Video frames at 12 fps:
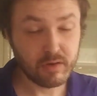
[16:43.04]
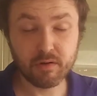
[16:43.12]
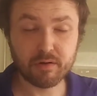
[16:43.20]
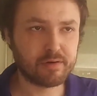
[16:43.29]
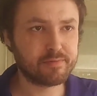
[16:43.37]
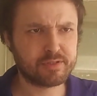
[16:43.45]

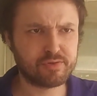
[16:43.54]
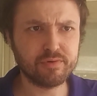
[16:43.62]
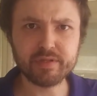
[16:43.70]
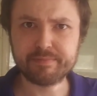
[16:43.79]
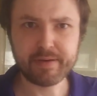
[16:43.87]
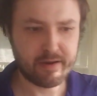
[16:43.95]
or
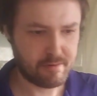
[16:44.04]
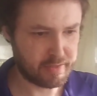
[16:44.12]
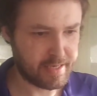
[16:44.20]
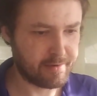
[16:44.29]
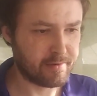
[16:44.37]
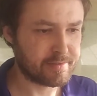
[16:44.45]
truly
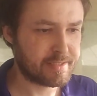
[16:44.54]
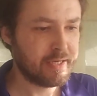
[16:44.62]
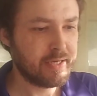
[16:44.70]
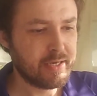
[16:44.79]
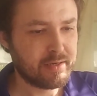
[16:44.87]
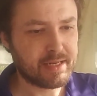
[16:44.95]
paralleled,
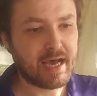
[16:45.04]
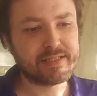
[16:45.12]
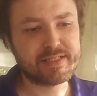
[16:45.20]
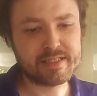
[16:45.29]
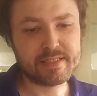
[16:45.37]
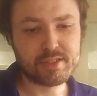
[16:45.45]

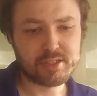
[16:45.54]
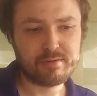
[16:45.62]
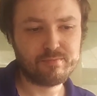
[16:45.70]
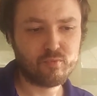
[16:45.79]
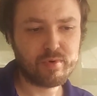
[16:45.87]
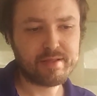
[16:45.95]

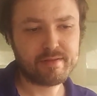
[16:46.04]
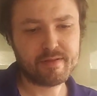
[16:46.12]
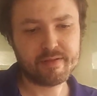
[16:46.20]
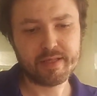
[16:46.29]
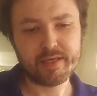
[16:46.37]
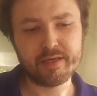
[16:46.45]
Nazism with
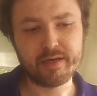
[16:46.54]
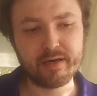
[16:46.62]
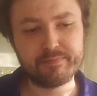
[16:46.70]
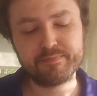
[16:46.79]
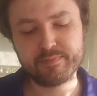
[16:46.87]
the uh,